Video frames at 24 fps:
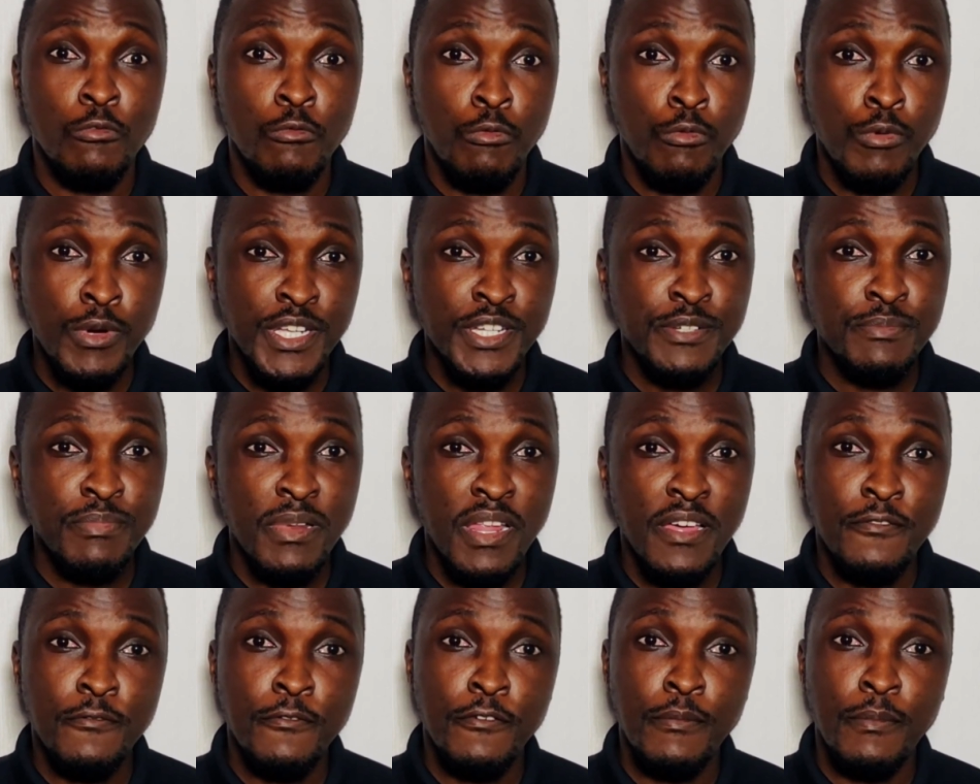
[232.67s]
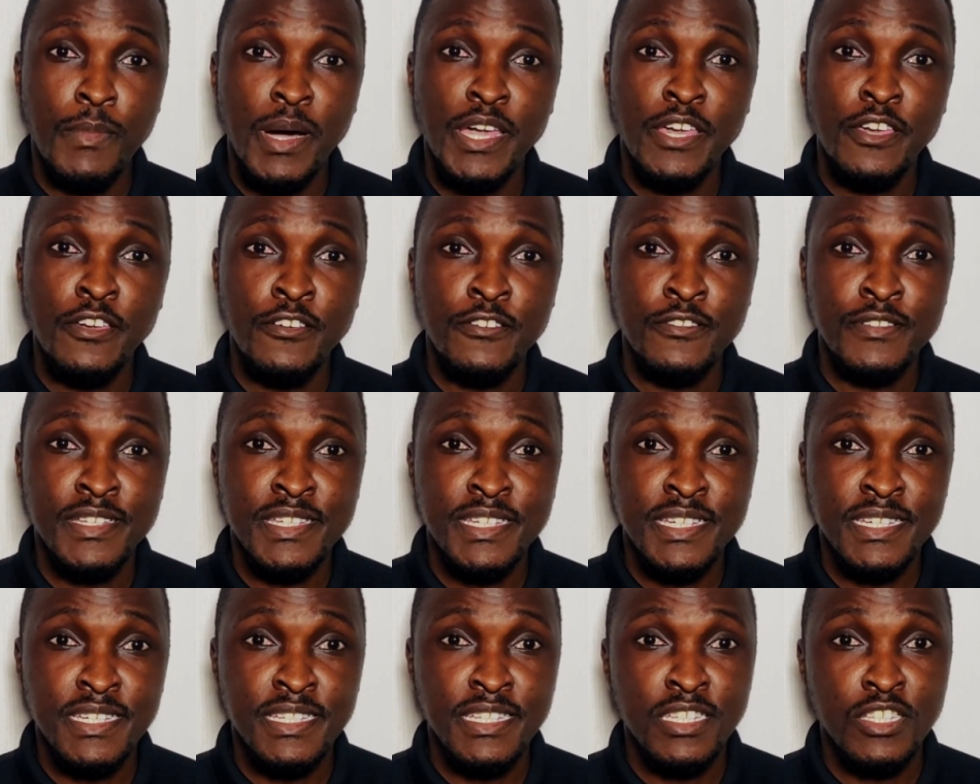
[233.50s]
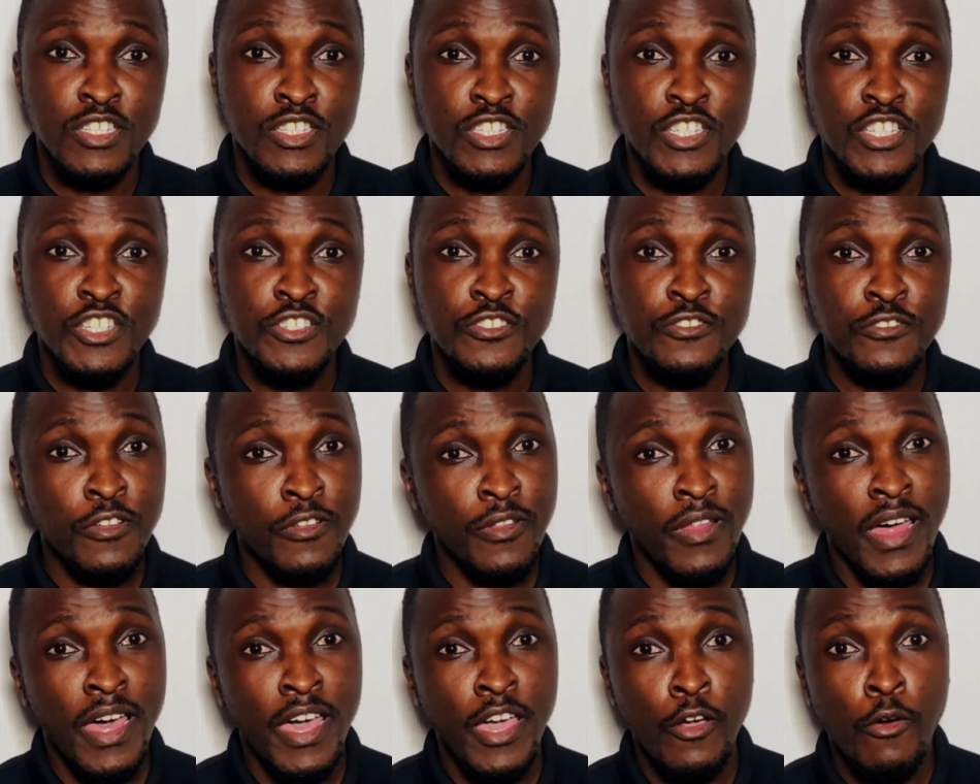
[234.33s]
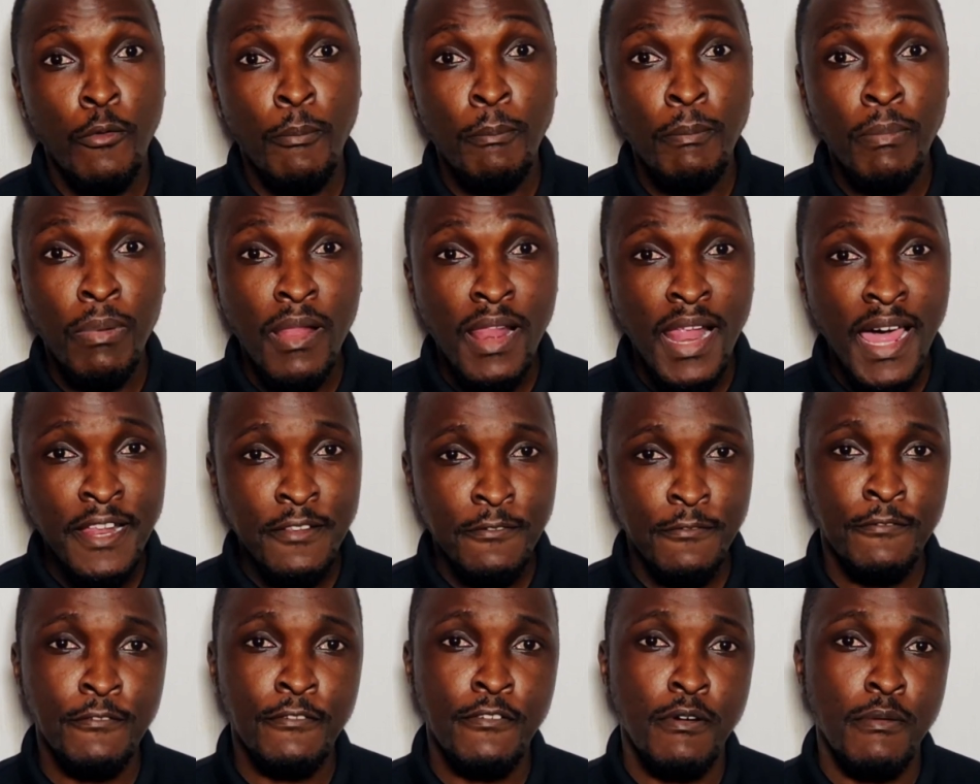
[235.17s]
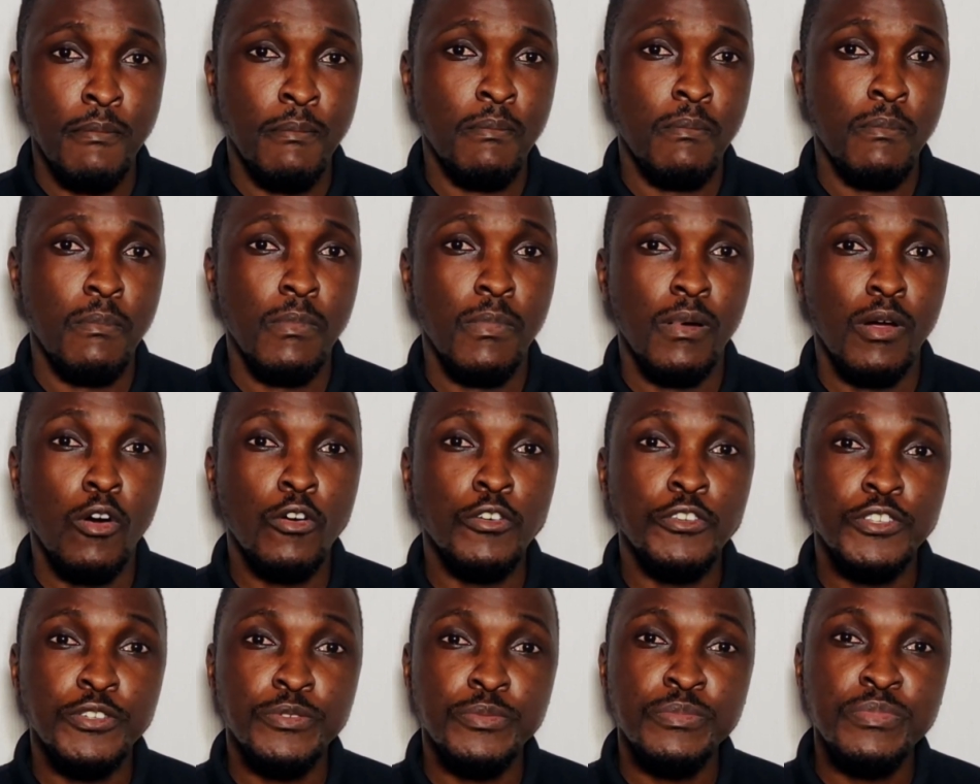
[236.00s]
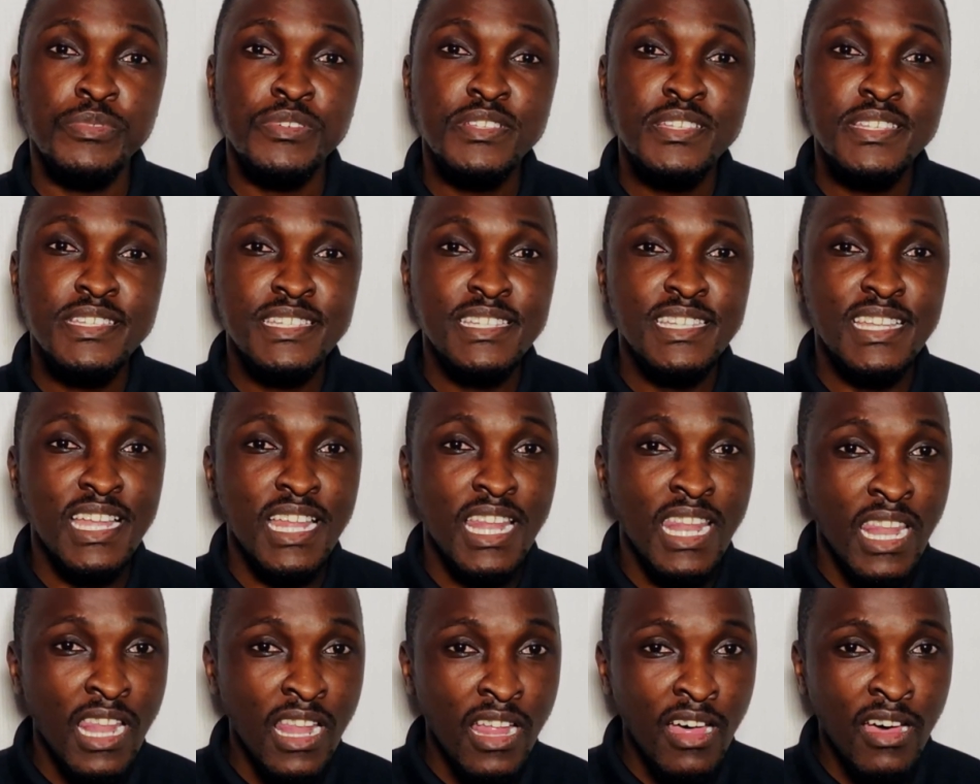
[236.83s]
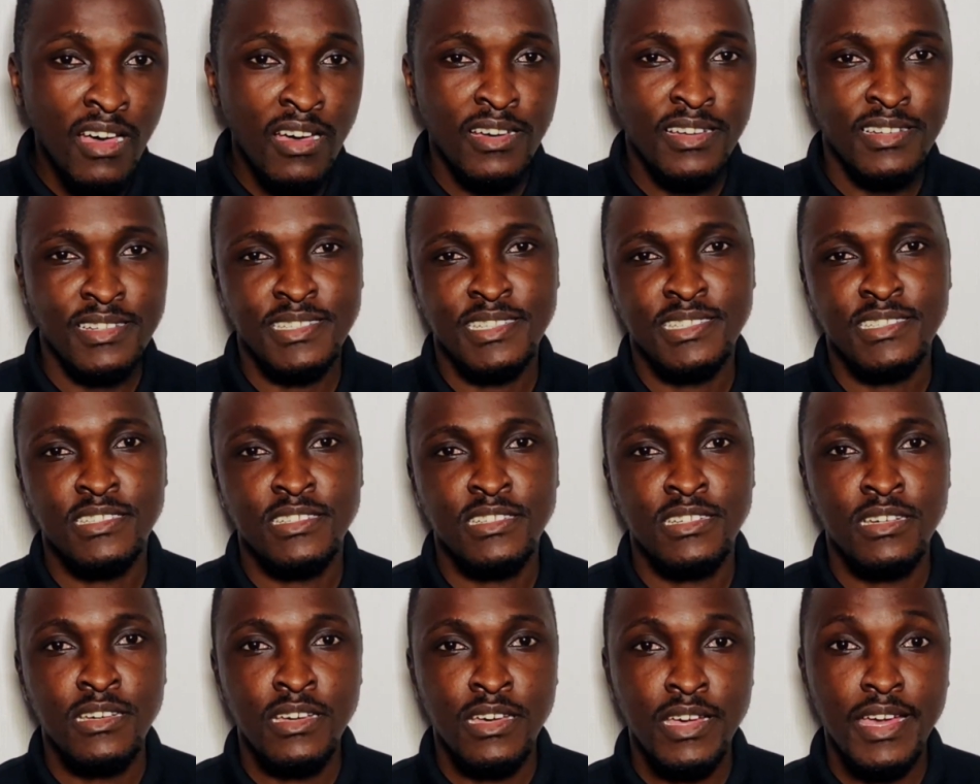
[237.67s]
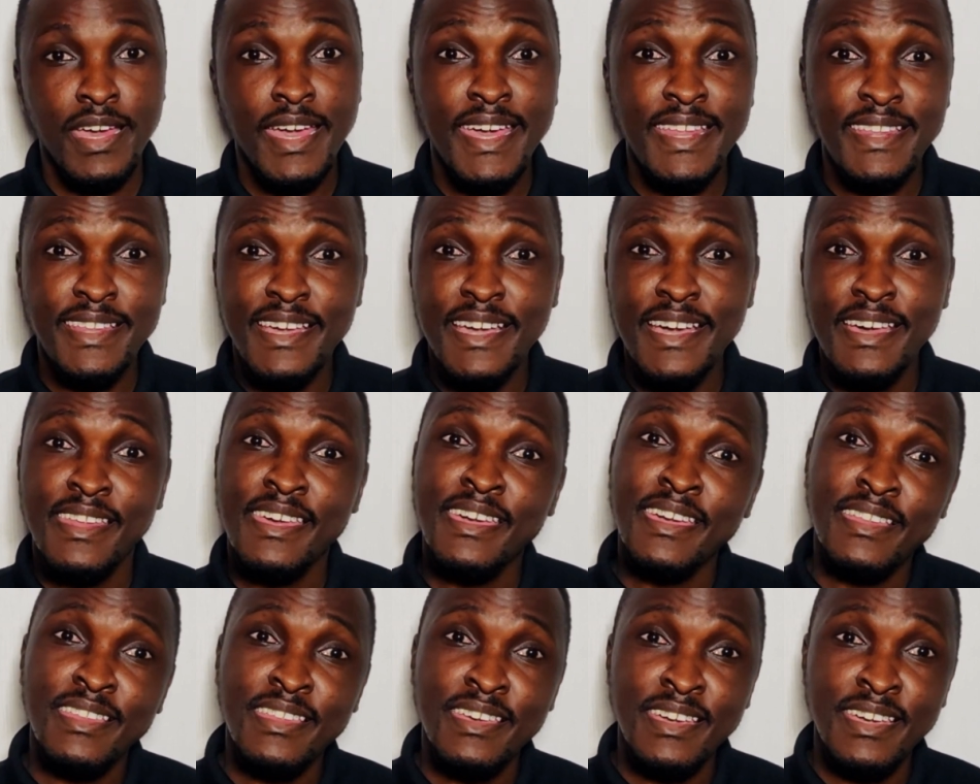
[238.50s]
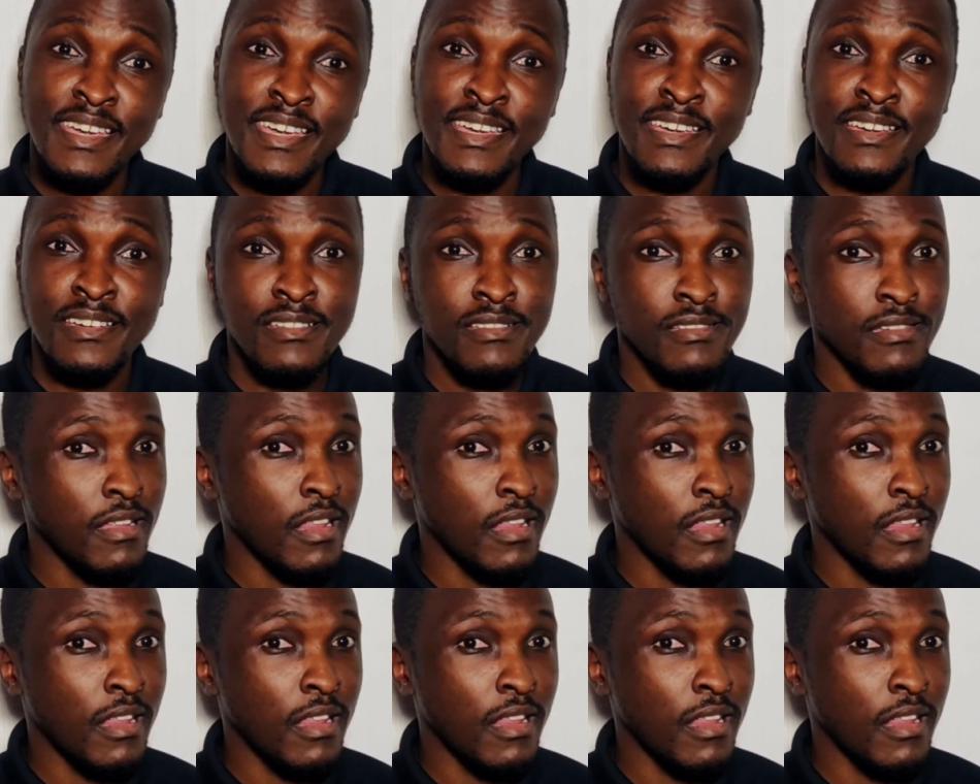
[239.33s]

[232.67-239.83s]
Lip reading: Which platform are you using? Did you know that your platform contributes a lot in getting the